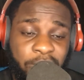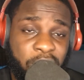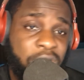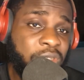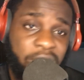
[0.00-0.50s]
the
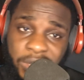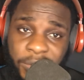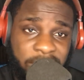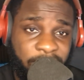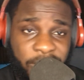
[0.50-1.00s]
most talked
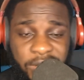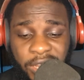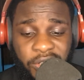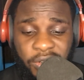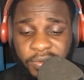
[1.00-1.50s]
about
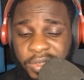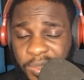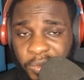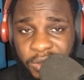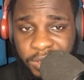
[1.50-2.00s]
investigation of
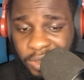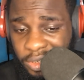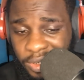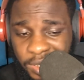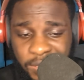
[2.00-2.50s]
this month, not
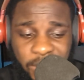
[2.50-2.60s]
just his